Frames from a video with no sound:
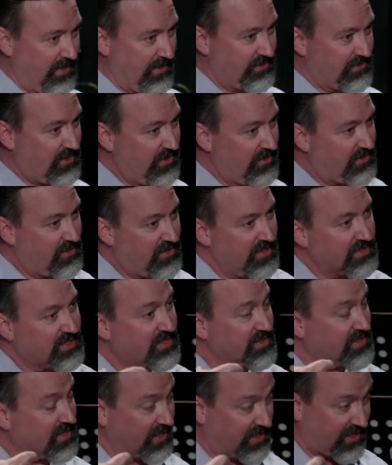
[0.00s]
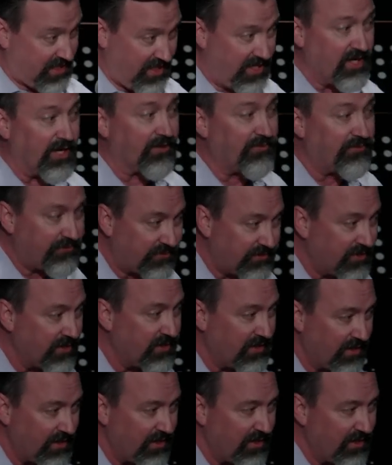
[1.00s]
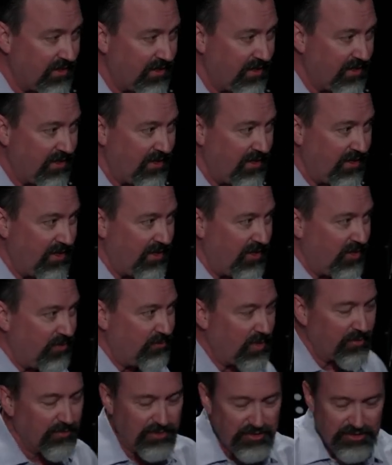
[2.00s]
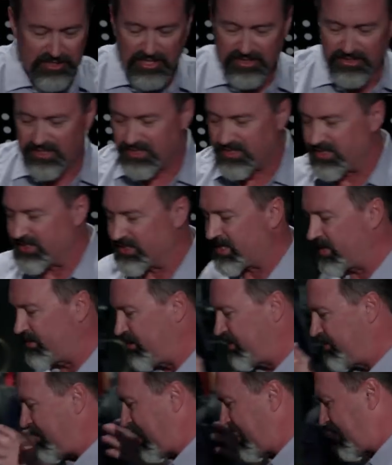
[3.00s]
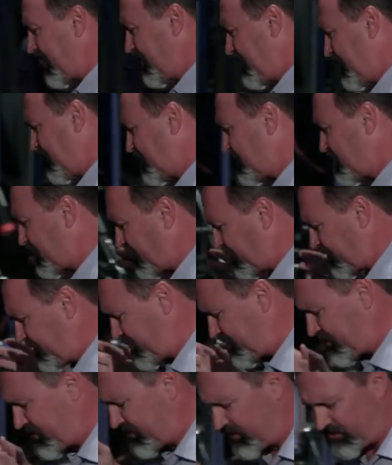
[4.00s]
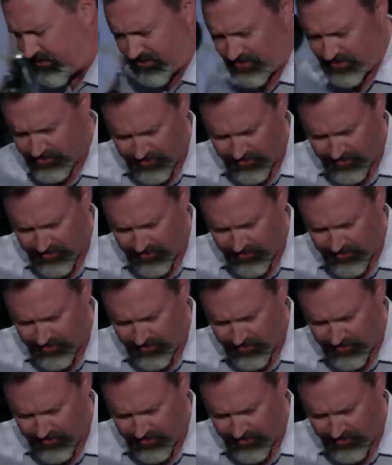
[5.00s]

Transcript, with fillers: See, this is a gift. Remember when Jesus is coming back, I think it's to, to